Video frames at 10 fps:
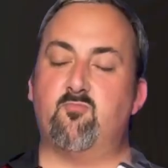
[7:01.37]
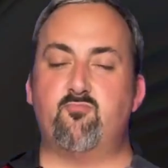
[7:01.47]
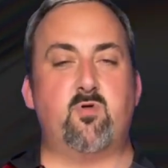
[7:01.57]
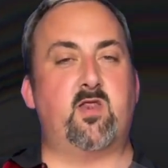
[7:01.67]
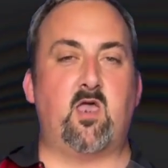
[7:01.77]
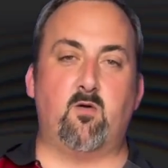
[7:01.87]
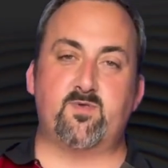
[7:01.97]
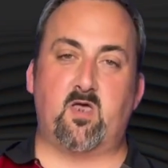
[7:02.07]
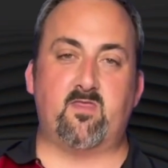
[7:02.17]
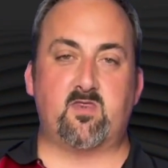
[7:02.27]
really
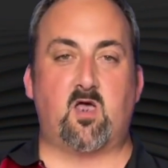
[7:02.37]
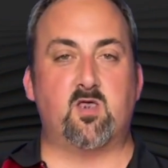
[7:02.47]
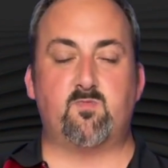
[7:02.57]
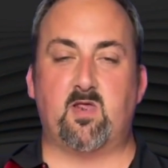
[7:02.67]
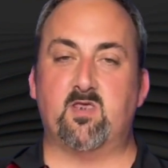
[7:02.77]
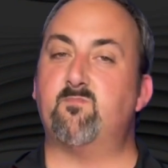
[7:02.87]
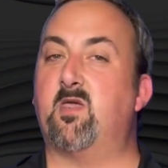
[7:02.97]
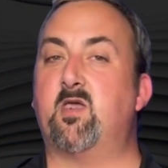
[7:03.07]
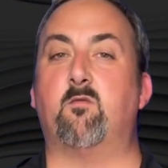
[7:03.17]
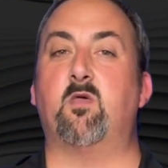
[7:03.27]
helps other darts players
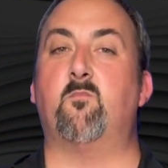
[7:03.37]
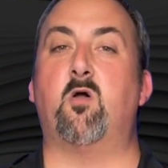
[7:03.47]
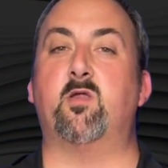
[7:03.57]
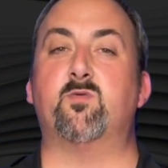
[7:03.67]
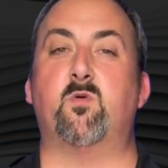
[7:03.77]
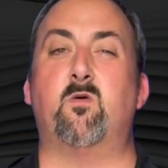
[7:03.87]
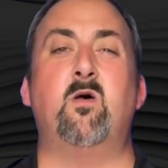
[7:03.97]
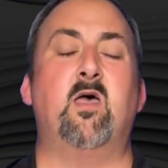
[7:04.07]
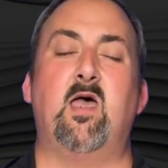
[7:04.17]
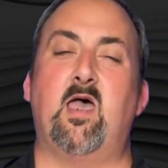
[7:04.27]
make up their mind as well.
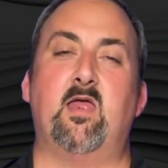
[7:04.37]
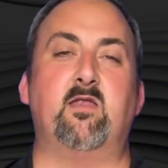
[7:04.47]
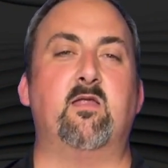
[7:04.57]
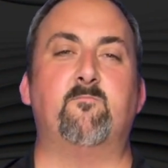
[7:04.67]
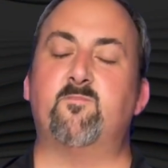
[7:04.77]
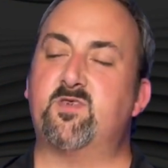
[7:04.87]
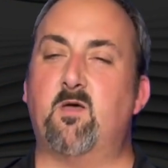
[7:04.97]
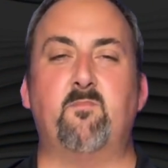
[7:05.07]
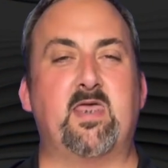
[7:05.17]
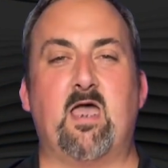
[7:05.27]
And
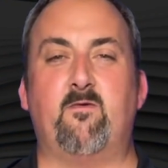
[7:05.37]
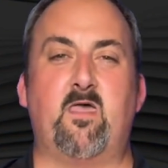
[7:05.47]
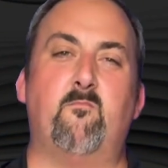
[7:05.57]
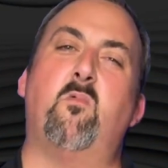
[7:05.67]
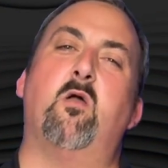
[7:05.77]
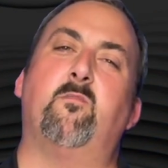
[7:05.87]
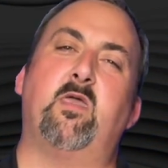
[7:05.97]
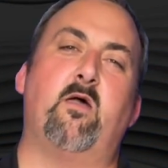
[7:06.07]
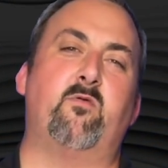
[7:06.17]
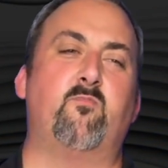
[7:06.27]
somebody out there might be
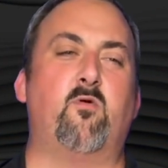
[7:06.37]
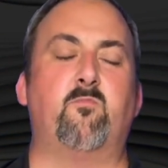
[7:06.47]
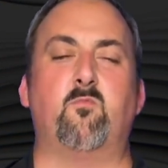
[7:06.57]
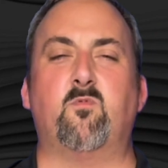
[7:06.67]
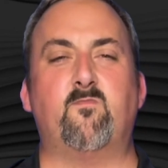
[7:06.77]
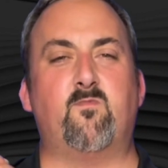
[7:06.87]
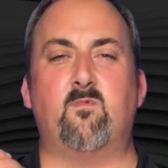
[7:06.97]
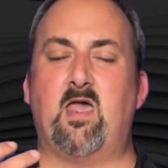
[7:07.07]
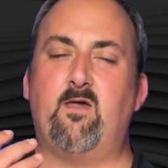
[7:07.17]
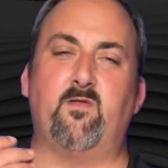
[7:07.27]
having a problem with
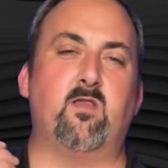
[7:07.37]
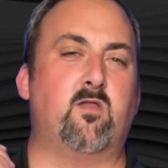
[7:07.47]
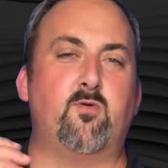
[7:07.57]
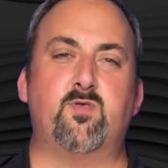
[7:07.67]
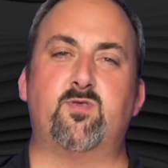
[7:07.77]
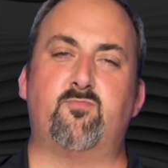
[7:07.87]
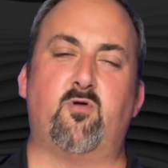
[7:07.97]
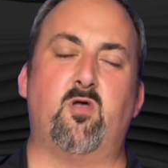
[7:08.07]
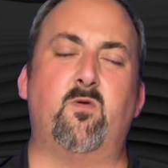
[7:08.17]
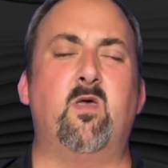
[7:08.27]
having loose
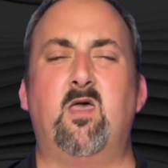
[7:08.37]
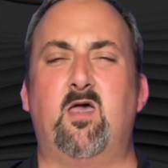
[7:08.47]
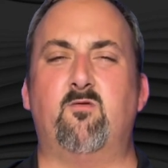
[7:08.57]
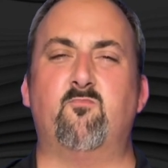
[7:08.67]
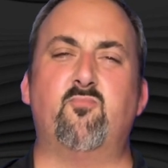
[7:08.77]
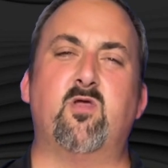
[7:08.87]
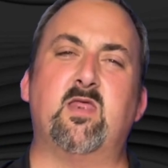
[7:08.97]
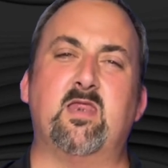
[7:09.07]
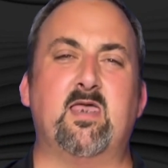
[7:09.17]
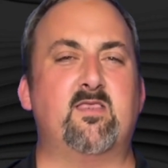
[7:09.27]
throw and
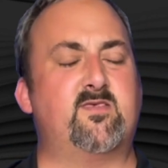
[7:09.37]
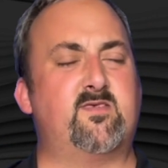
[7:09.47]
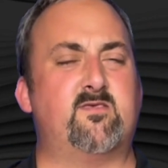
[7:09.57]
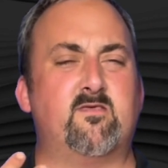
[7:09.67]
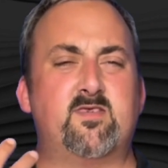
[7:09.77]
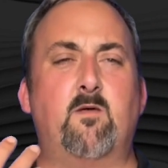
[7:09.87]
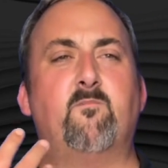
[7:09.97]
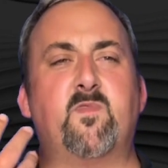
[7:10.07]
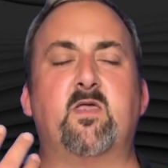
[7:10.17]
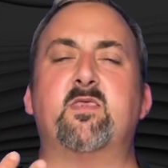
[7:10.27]
really needs
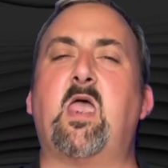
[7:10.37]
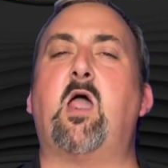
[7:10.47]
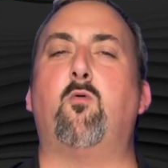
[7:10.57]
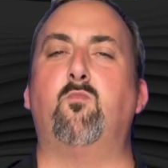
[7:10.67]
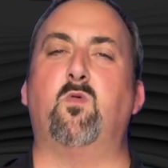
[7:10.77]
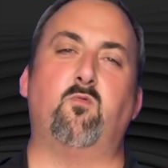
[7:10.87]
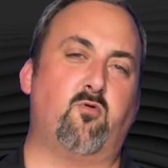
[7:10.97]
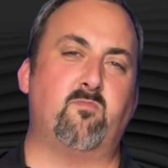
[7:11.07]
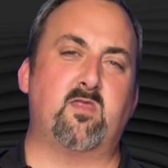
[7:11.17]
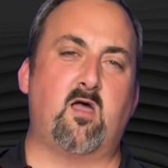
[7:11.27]
something to help them
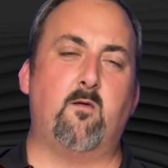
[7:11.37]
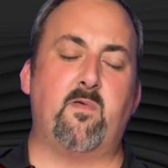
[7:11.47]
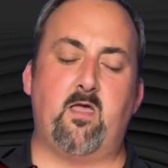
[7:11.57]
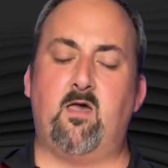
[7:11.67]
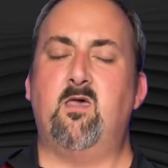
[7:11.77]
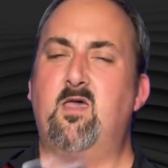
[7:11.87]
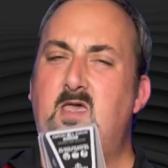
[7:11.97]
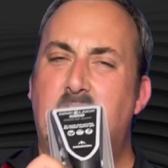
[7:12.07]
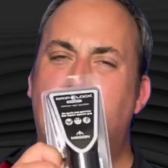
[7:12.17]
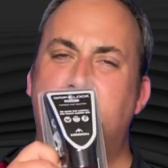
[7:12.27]
grip the dart better.
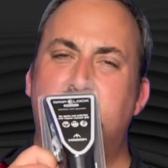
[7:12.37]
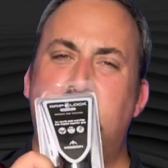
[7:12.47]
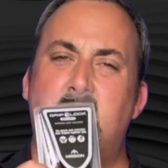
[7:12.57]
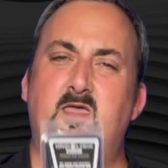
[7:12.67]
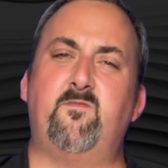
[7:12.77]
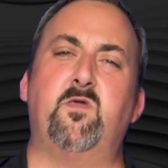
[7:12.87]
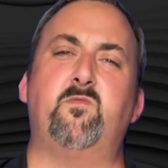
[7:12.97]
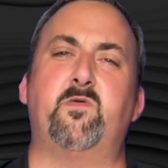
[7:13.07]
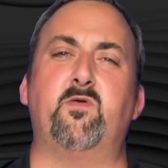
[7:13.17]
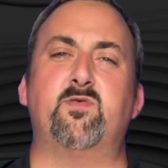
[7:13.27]
And if
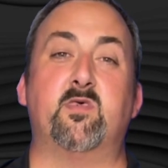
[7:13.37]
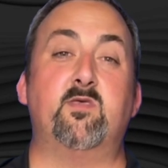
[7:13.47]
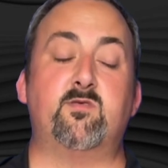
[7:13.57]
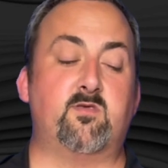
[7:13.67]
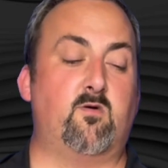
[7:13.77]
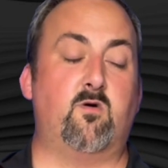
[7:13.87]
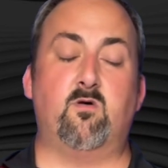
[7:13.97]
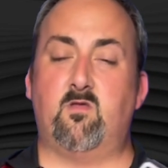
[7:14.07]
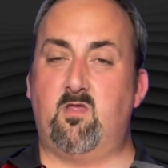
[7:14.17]
you've used this or